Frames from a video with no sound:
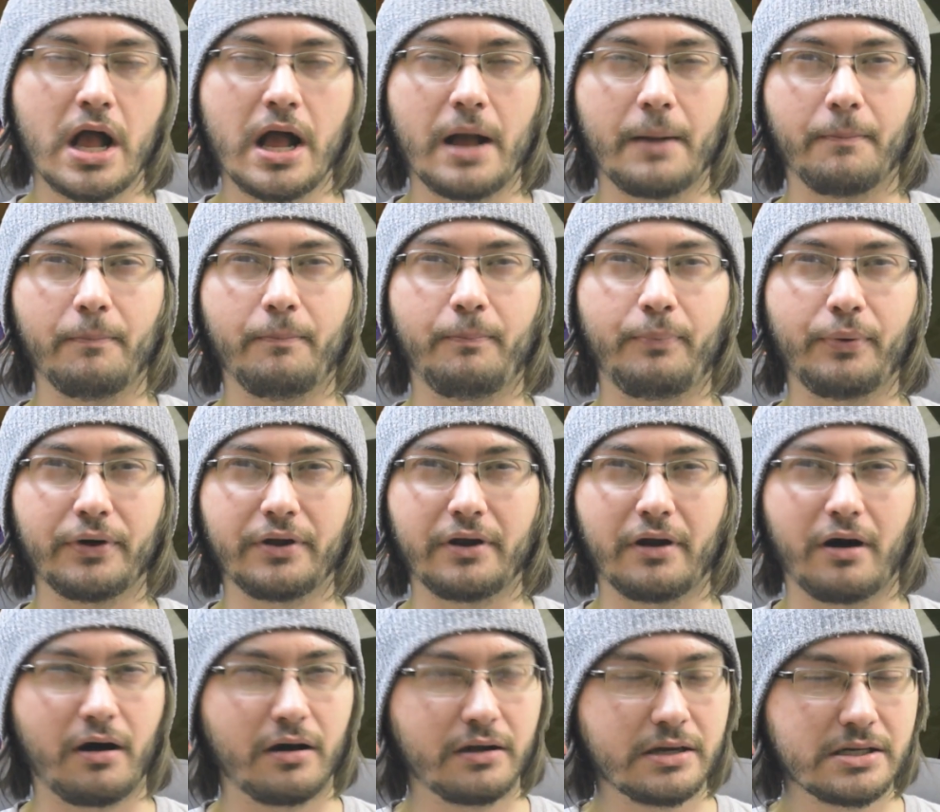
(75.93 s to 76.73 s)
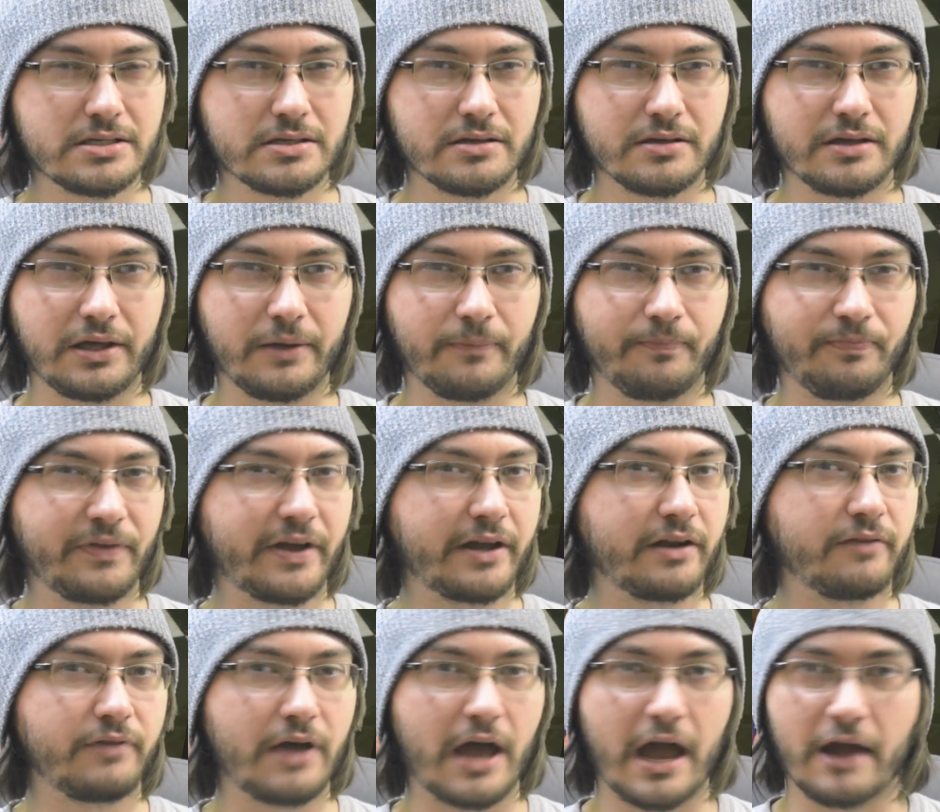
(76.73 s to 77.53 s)
But honestly,
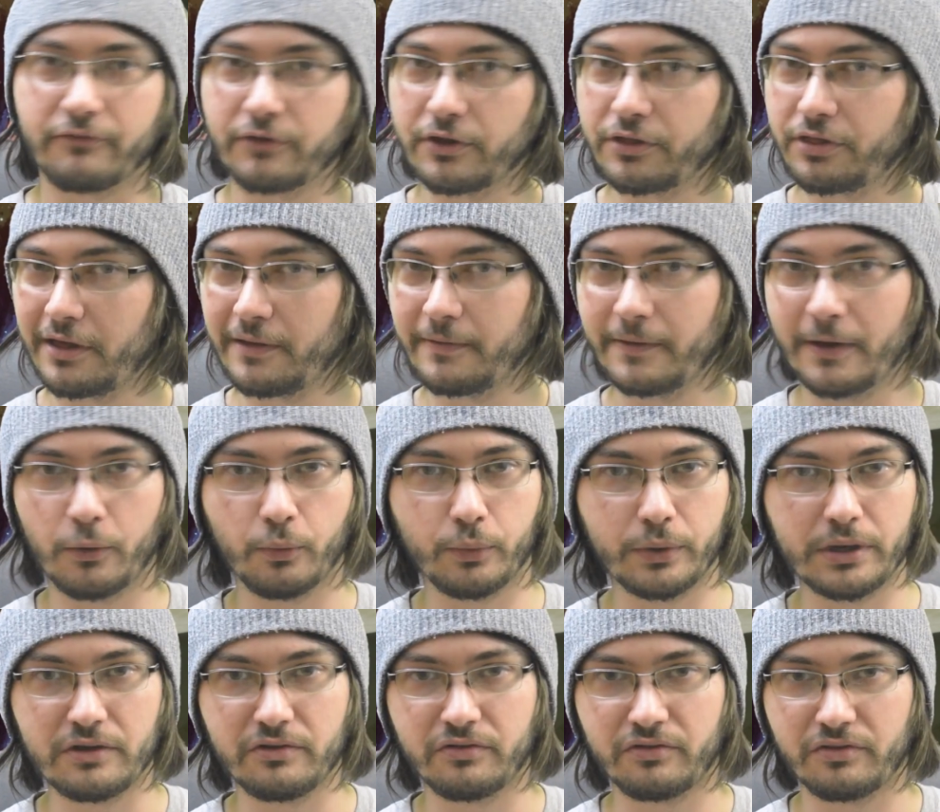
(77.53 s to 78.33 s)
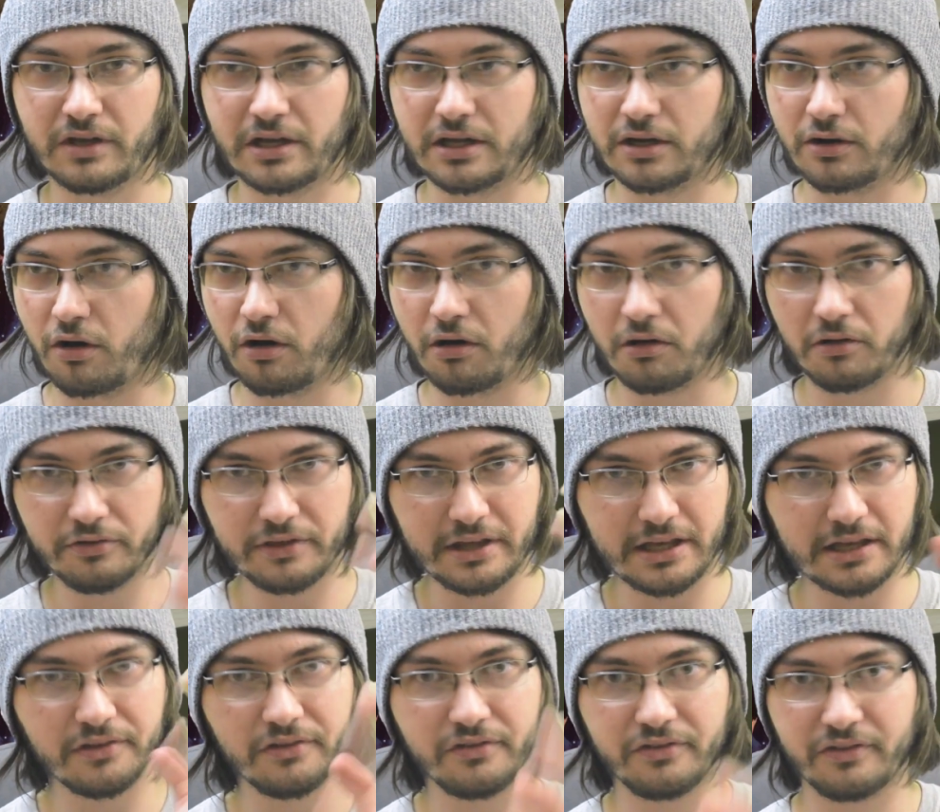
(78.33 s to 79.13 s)
out of everything that we've seen, all
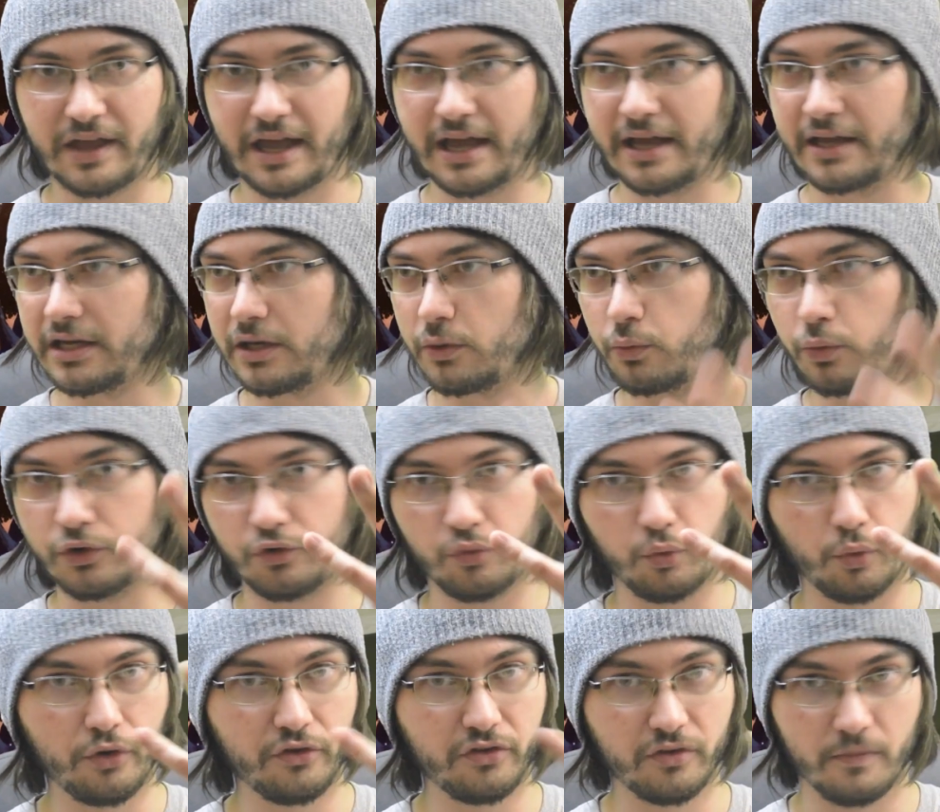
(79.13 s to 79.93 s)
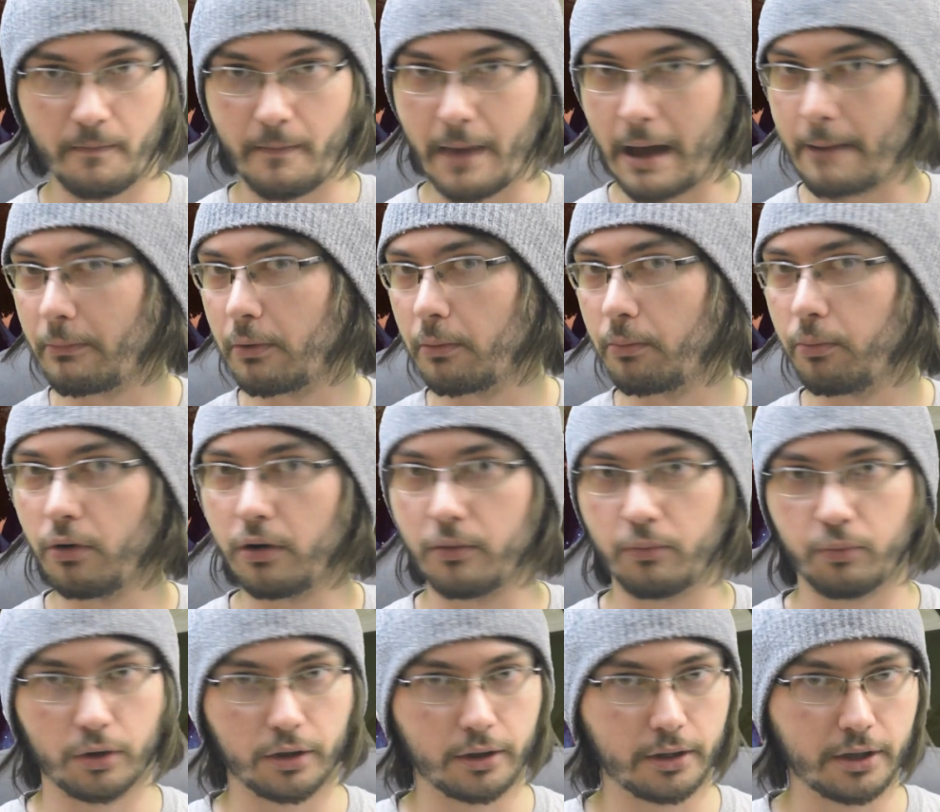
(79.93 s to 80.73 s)
the insanity, which was memorable
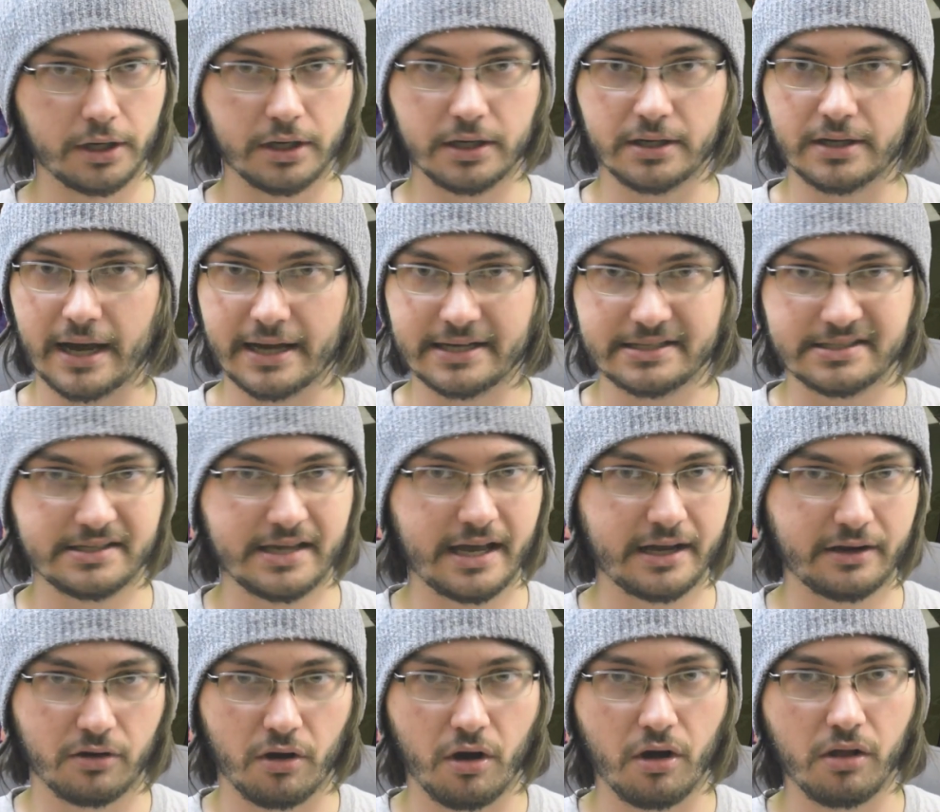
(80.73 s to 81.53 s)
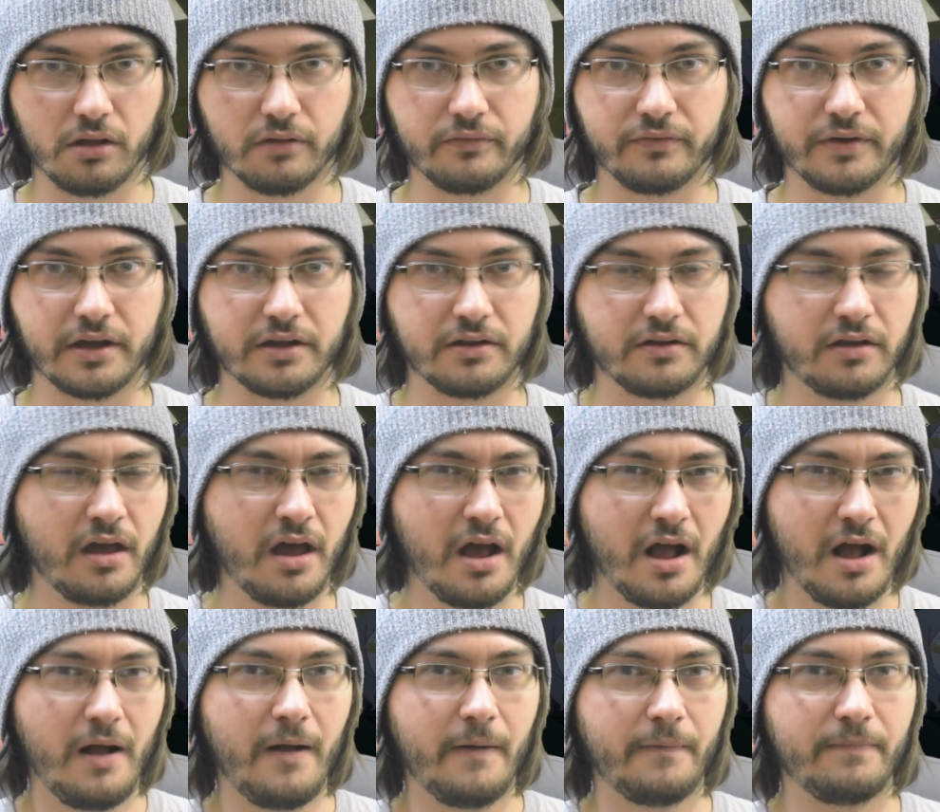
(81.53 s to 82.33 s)
and we're gonna dissect all of it,
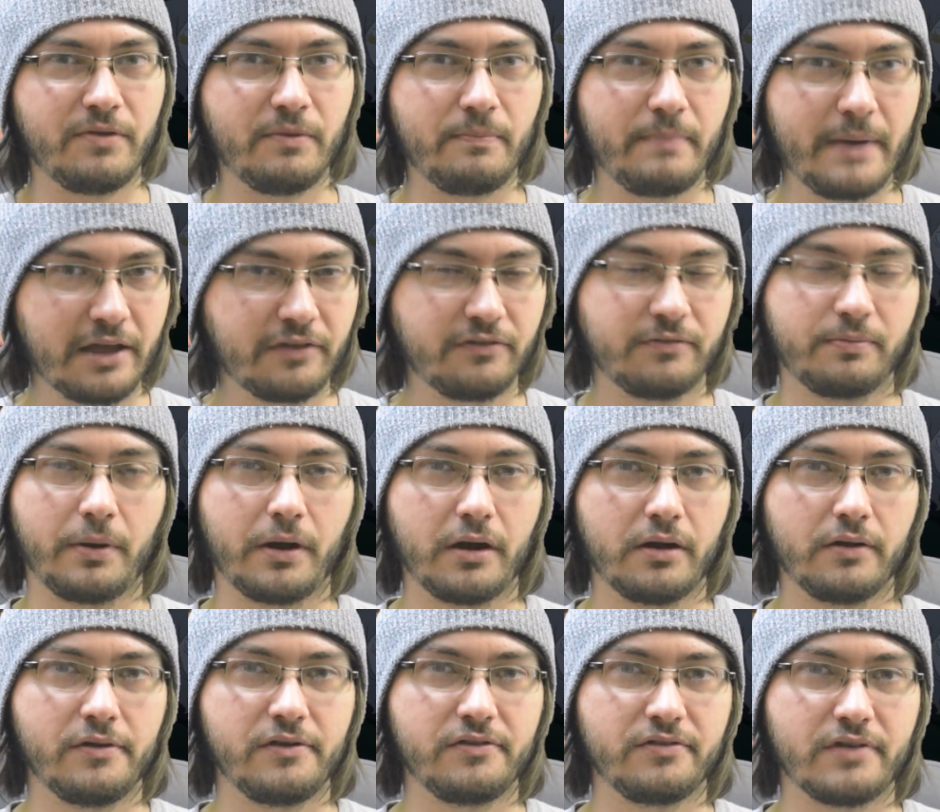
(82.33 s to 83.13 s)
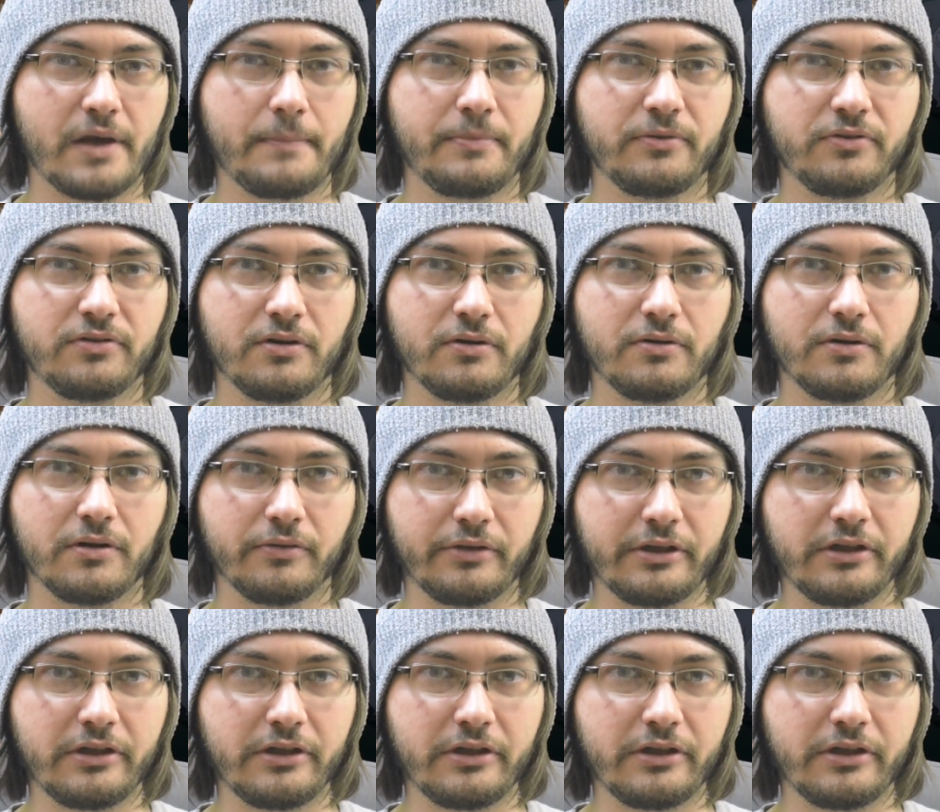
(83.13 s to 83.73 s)
the best part of this episode, at